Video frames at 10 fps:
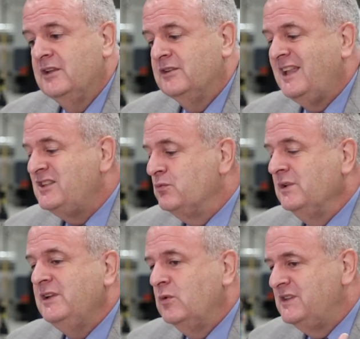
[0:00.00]
So that's
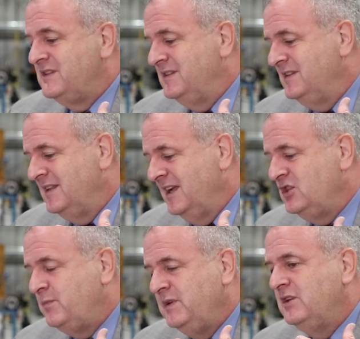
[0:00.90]
really what
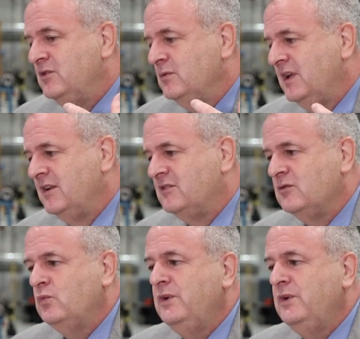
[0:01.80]
HPQ is.